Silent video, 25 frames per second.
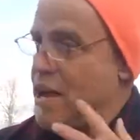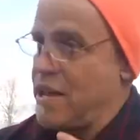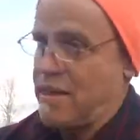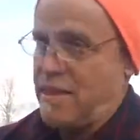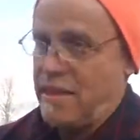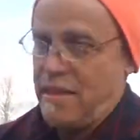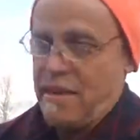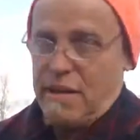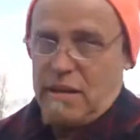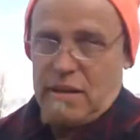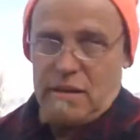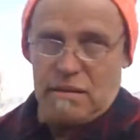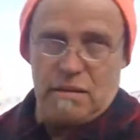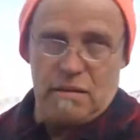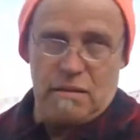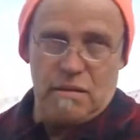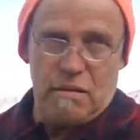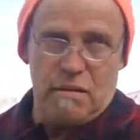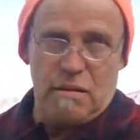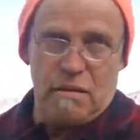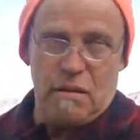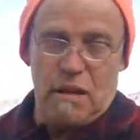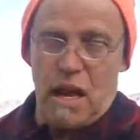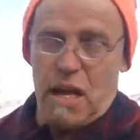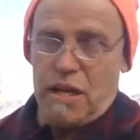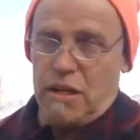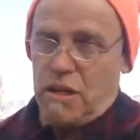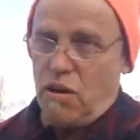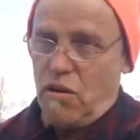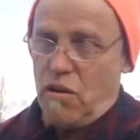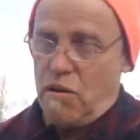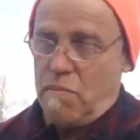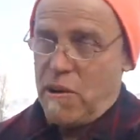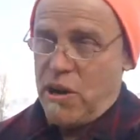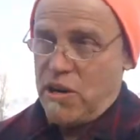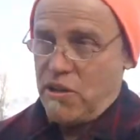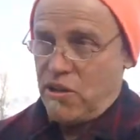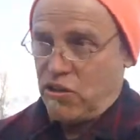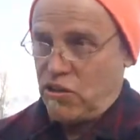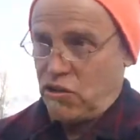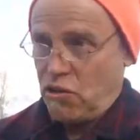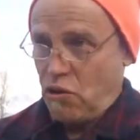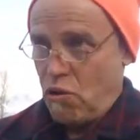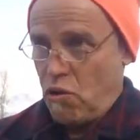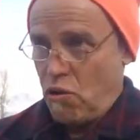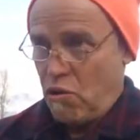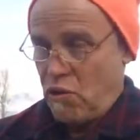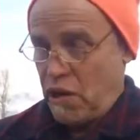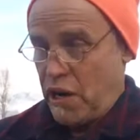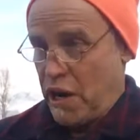thing. I know my
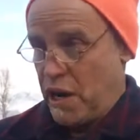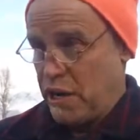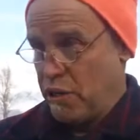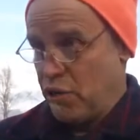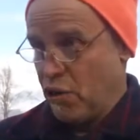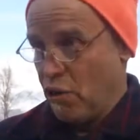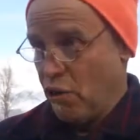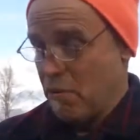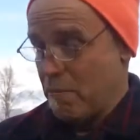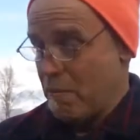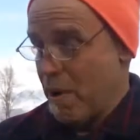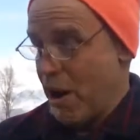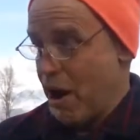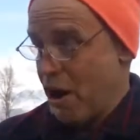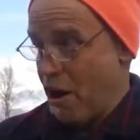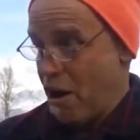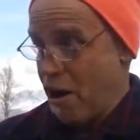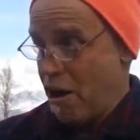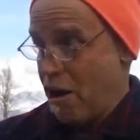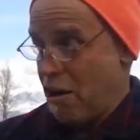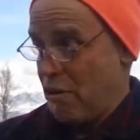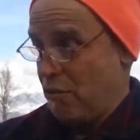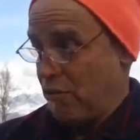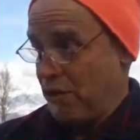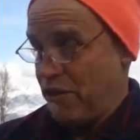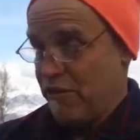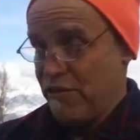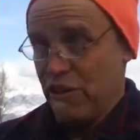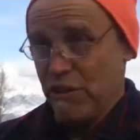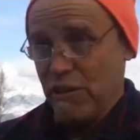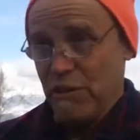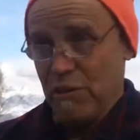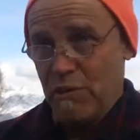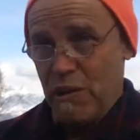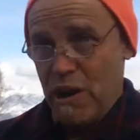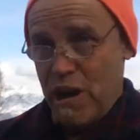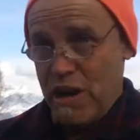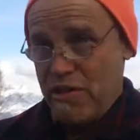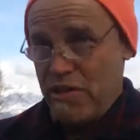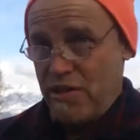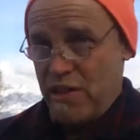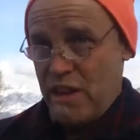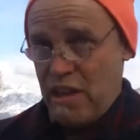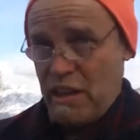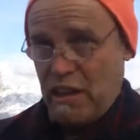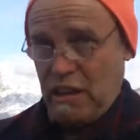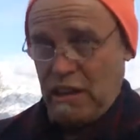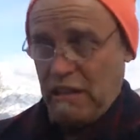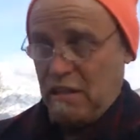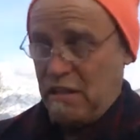soul and I know my heart we've done the right
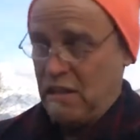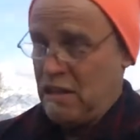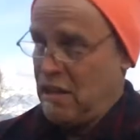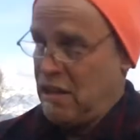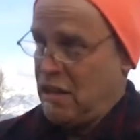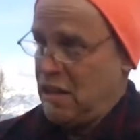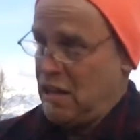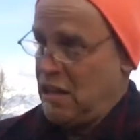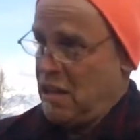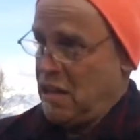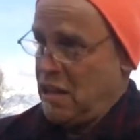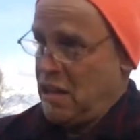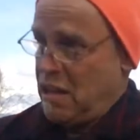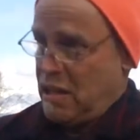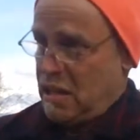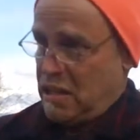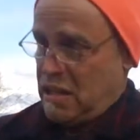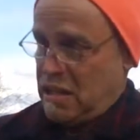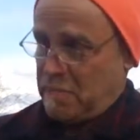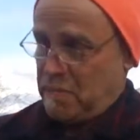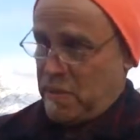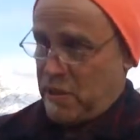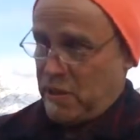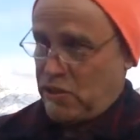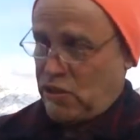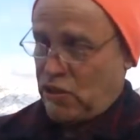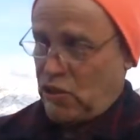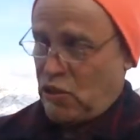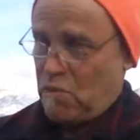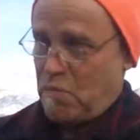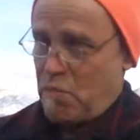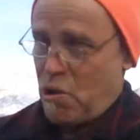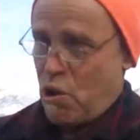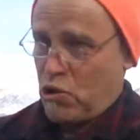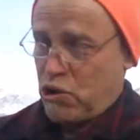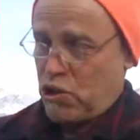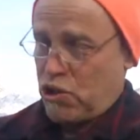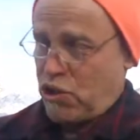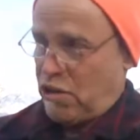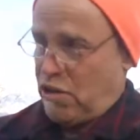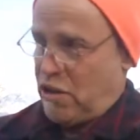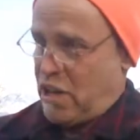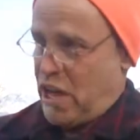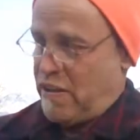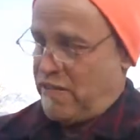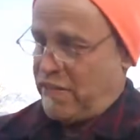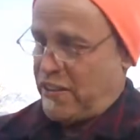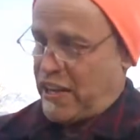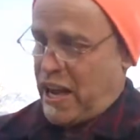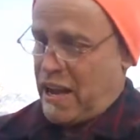thing. It's been so emotional.
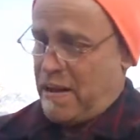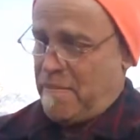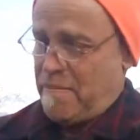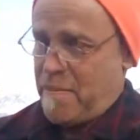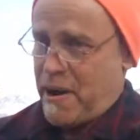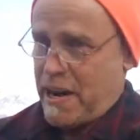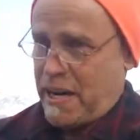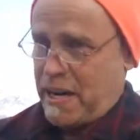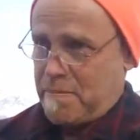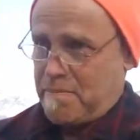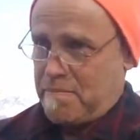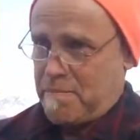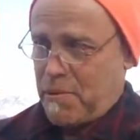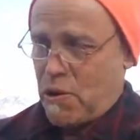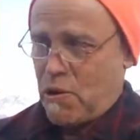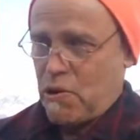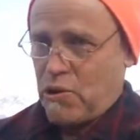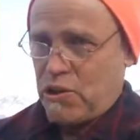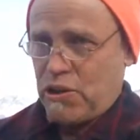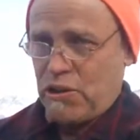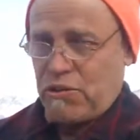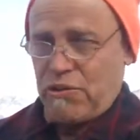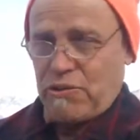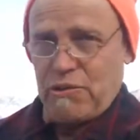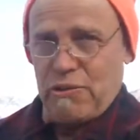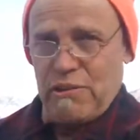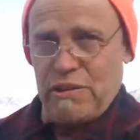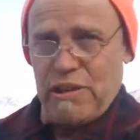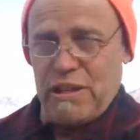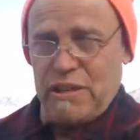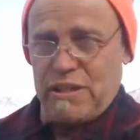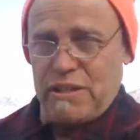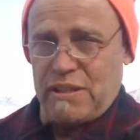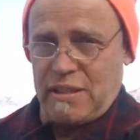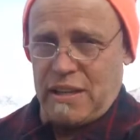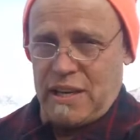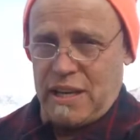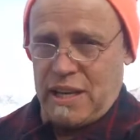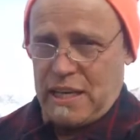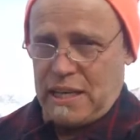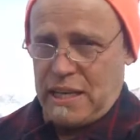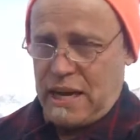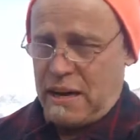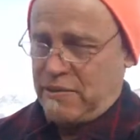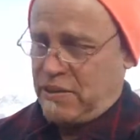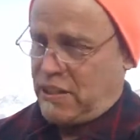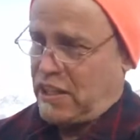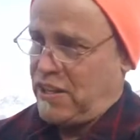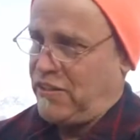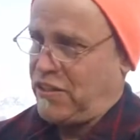I've kept my composure through this thing.
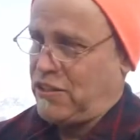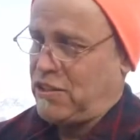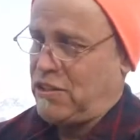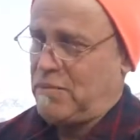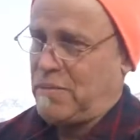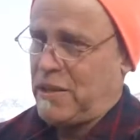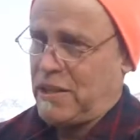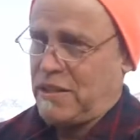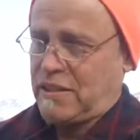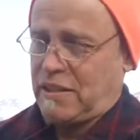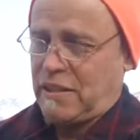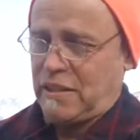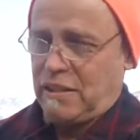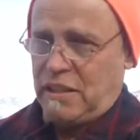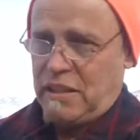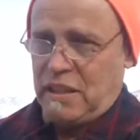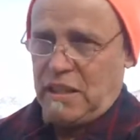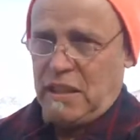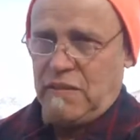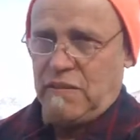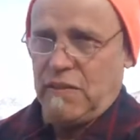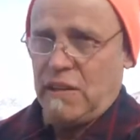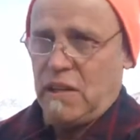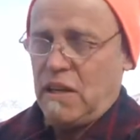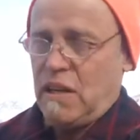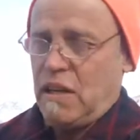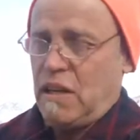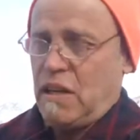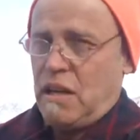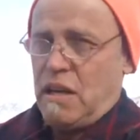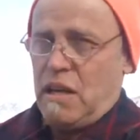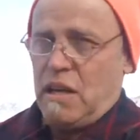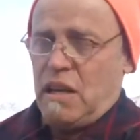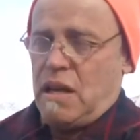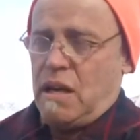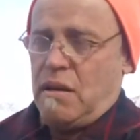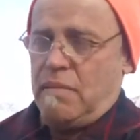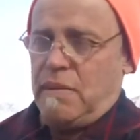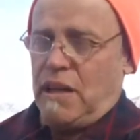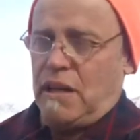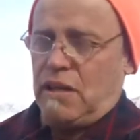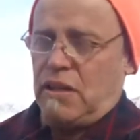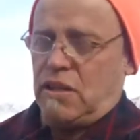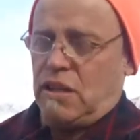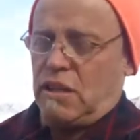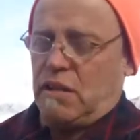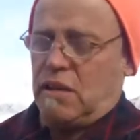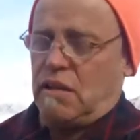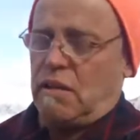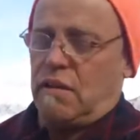I was given two months to live. I mean,
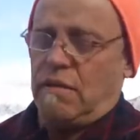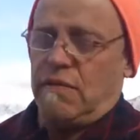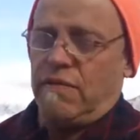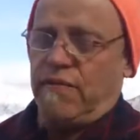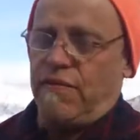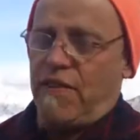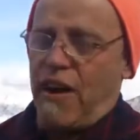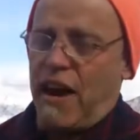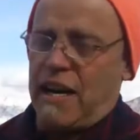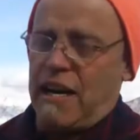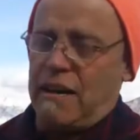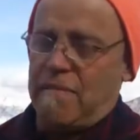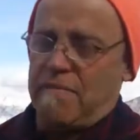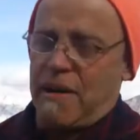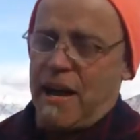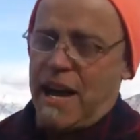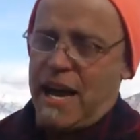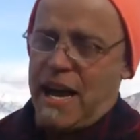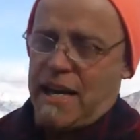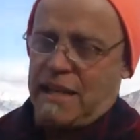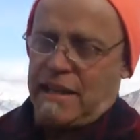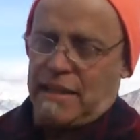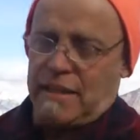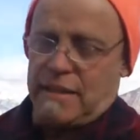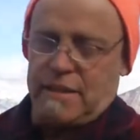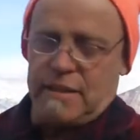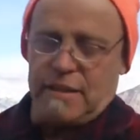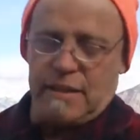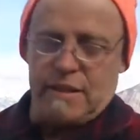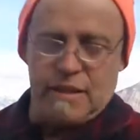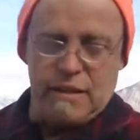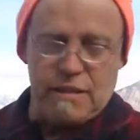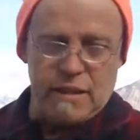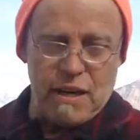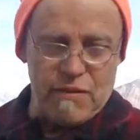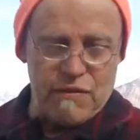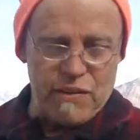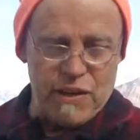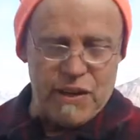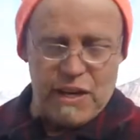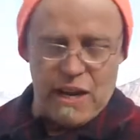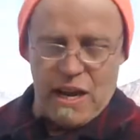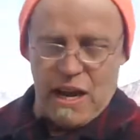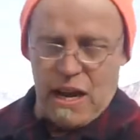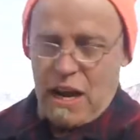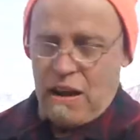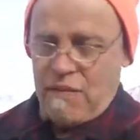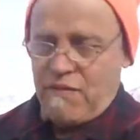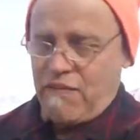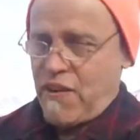fighting back the tears every
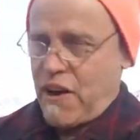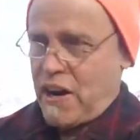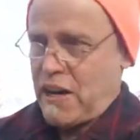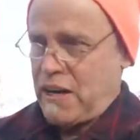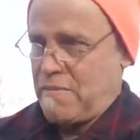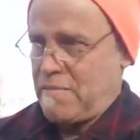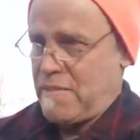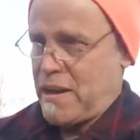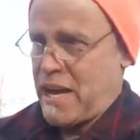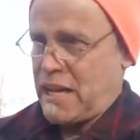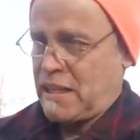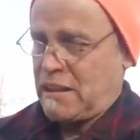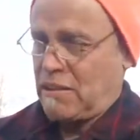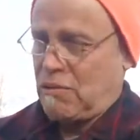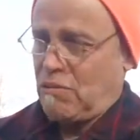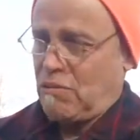day, fighting back the